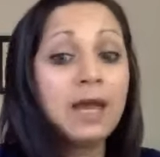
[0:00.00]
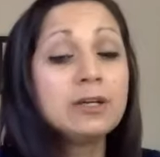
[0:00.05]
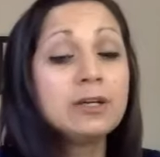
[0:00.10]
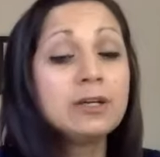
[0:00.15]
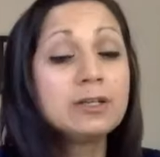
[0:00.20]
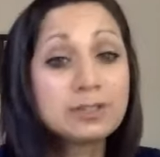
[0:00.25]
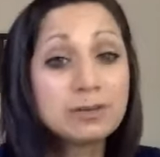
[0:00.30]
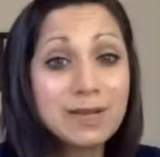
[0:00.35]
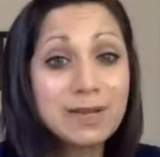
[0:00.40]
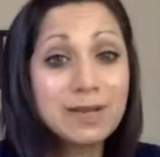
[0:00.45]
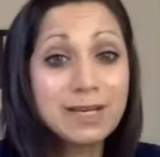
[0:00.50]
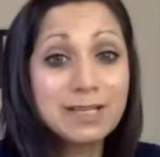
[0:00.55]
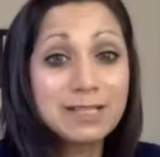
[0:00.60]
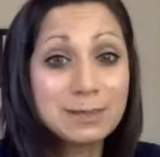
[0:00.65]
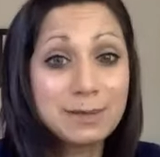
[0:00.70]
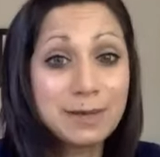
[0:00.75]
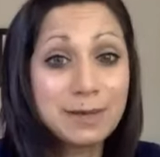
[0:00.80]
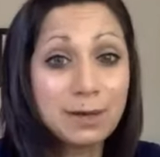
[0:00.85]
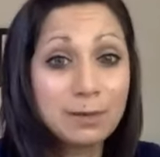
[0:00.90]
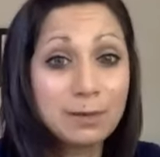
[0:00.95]
Your survey needs
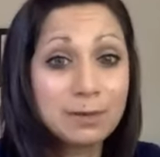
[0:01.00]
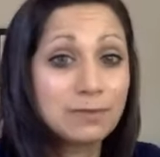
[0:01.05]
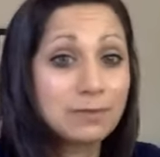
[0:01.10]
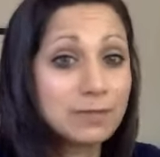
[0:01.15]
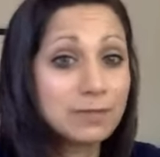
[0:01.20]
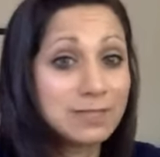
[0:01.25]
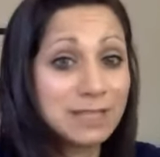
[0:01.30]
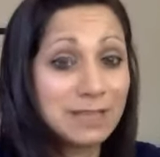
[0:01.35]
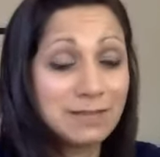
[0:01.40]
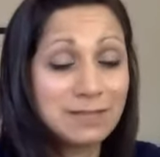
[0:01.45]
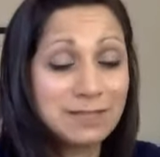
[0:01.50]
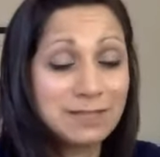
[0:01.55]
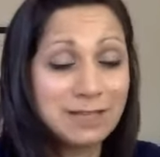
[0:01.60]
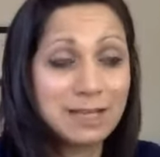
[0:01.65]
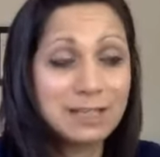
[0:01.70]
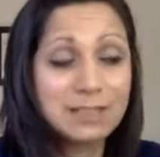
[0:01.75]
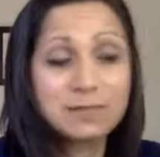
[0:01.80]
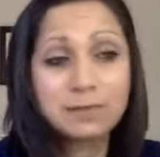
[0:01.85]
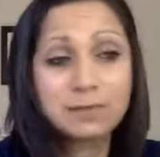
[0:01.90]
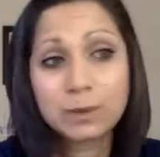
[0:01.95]
to be open for 7
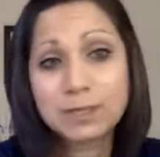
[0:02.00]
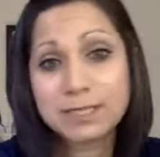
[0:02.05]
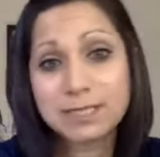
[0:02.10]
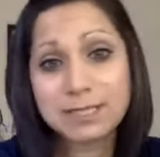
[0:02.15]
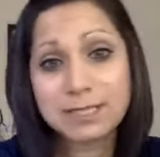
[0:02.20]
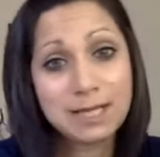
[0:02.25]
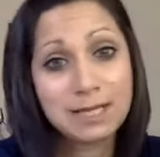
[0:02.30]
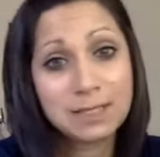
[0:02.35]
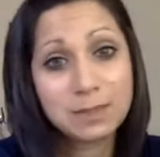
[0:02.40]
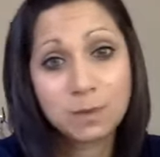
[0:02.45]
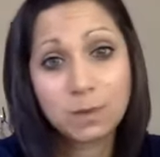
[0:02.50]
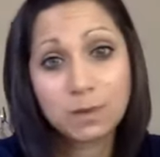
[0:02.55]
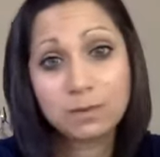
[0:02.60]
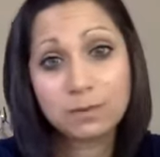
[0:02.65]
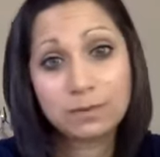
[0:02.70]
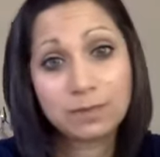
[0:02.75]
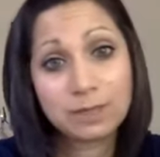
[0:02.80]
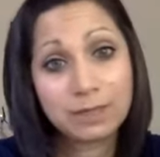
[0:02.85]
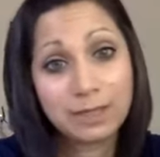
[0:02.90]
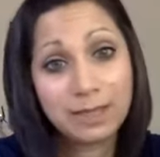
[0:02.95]
days. 14 days won't
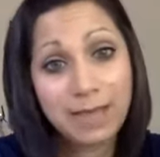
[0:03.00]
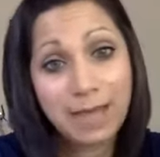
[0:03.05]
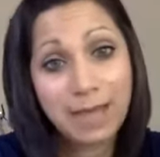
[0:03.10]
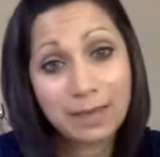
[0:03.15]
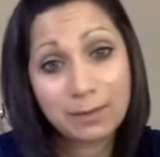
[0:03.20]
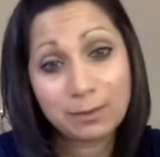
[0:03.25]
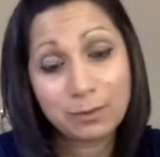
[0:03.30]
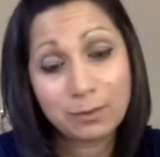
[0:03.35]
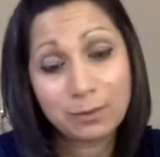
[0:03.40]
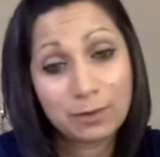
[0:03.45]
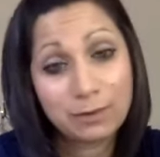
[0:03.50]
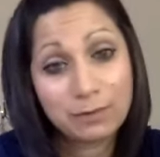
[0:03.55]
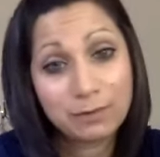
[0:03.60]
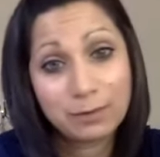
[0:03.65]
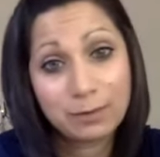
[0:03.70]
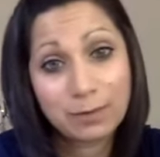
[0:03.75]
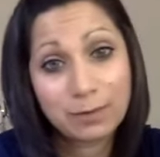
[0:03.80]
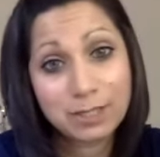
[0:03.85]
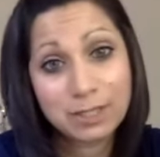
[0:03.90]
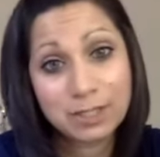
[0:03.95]
really gather more
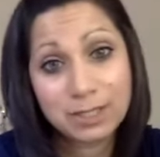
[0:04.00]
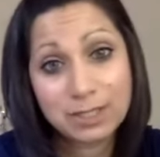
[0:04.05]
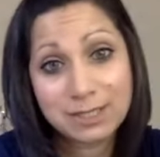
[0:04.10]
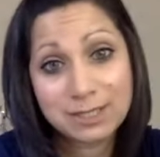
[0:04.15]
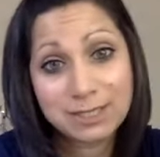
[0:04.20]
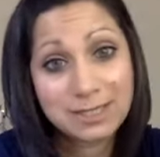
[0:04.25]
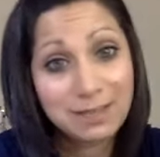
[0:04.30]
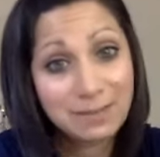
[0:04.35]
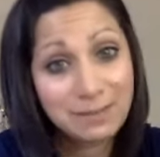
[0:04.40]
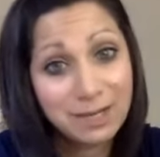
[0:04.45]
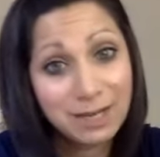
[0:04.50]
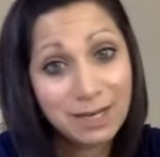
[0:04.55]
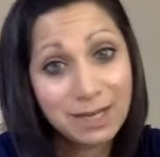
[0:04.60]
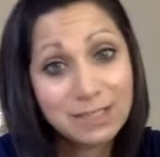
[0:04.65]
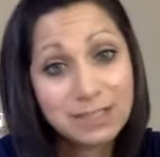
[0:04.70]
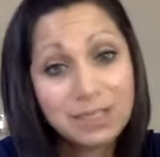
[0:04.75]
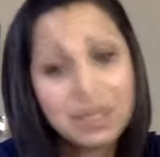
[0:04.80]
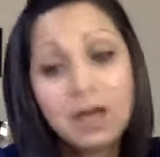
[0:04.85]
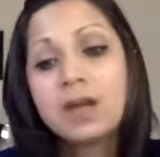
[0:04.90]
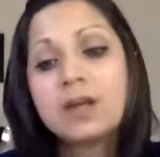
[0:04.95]
information than 7
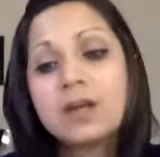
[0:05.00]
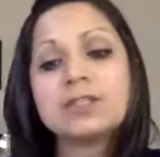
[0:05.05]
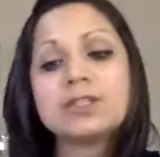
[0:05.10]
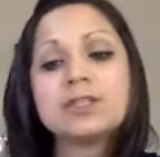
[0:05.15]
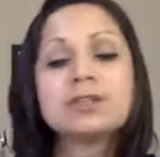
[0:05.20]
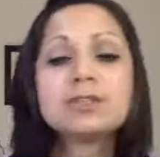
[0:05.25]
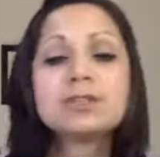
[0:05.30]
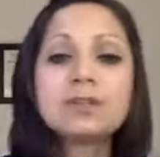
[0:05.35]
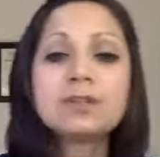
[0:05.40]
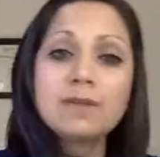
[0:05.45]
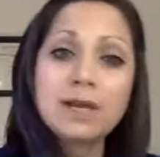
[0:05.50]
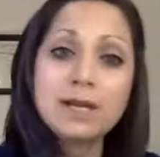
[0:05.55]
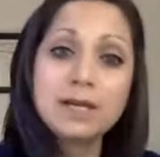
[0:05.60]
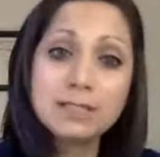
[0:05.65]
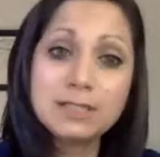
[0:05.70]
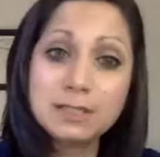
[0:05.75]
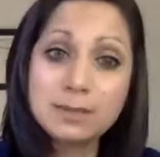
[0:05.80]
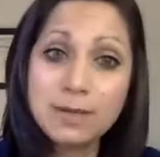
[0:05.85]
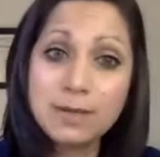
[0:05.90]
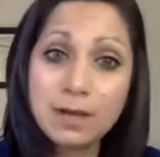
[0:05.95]
days. So your survey
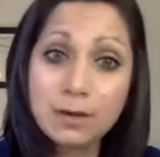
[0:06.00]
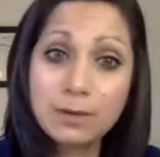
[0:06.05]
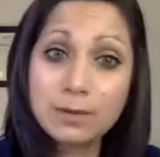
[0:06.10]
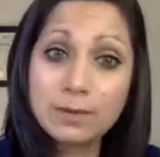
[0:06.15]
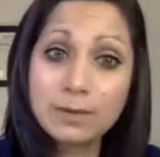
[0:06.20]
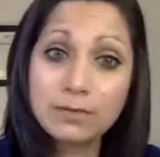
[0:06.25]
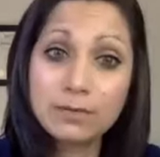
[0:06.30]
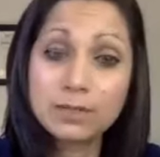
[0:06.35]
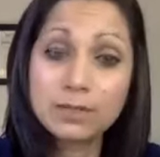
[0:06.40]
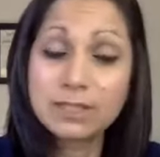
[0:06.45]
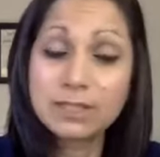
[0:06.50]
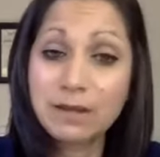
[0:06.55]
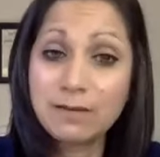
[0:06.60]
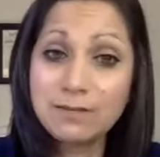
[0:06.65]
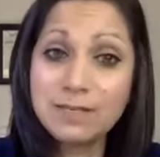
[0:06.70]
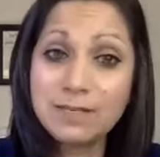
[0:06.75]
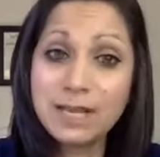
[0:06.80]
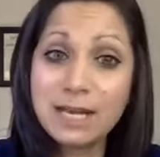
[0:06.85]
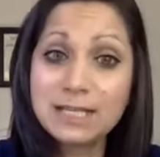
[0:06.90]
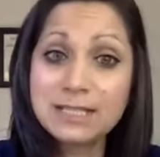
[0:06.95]
needs to be open for
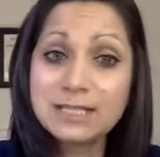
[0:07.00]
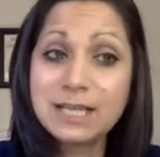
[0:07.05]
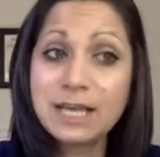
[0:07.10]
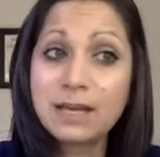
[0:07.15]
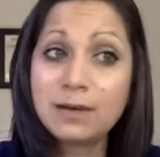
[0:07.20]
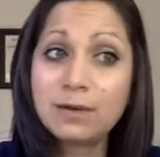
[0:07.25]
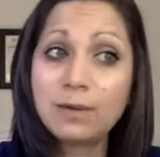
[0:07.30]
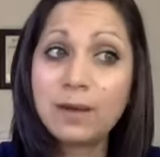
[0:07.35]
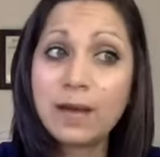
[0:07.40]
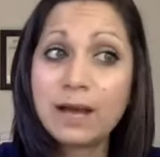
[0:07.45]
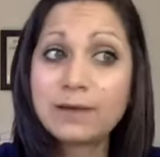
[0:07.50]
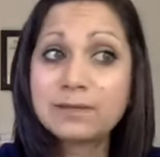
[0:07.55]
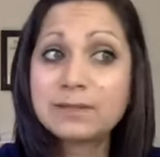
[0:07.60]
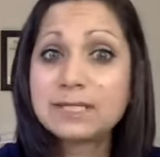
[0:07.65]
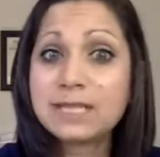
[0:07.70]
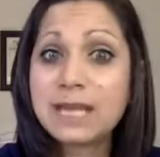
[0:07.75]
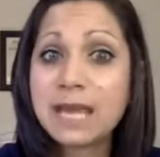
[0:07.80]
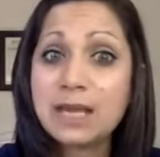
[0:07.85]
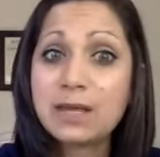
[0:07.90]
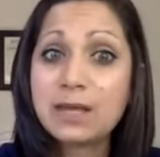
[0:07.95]
7 days, and around
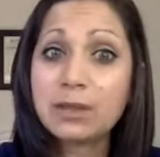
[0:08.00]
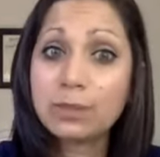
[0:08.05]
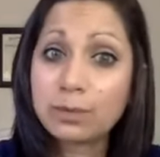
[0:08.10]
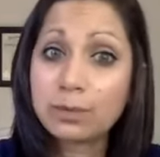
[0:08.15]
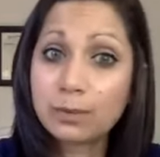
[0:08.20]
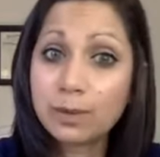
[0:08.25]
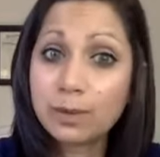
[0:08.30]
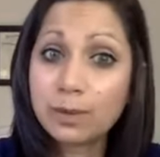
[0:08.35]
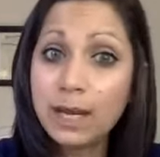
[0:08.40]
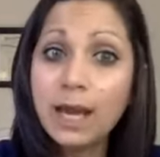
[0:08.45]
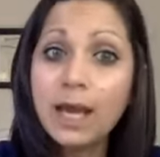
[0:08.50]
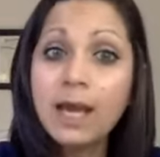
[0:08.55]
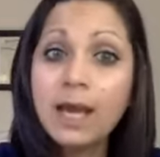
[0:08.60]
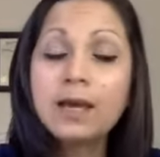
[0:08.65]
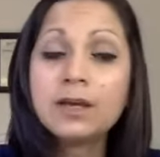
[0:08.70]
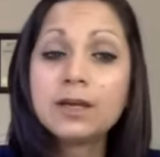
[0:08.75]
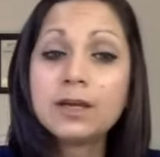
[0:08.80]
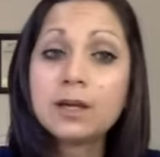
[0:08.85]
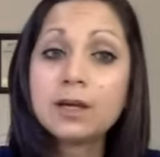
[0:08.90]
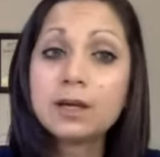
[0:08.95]
day 3,
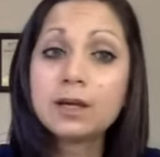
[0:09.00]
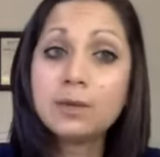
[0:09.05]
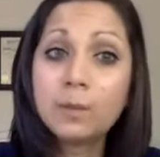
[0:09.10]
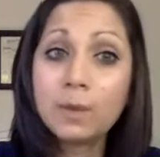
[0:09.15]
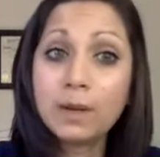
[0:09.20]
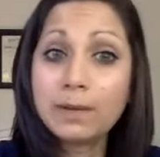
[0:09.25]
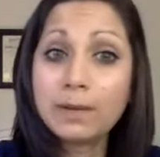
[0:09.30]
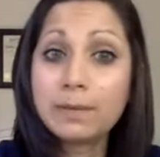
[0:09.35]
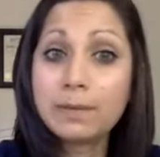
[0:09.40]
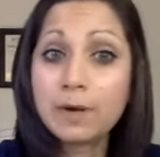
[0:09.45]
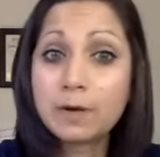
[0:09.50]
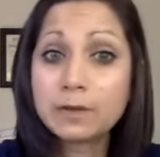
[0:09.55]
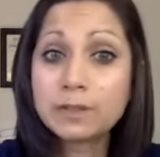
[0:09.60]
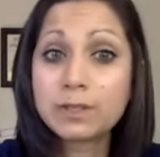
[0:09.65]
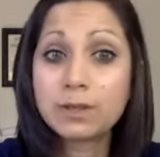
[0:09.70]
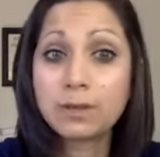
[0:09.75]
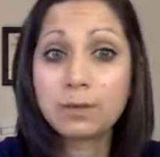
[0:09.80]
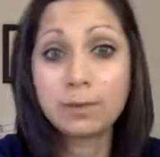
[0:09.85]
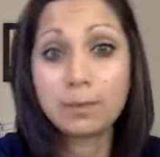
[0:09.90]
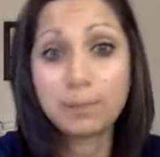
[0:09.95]
you're going to want to post
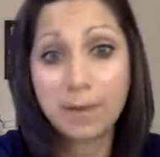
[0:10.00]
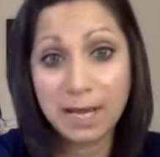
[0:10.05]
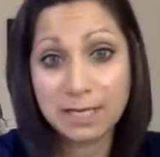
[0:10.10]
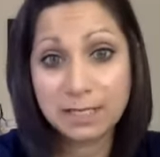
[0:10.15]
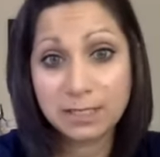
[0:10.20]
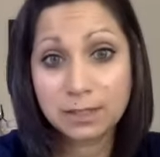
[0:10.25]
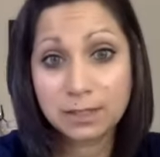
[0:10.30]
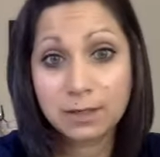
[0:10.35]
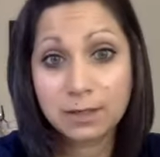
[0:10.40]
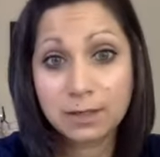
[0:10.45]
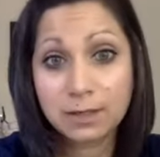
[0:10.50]
a reminder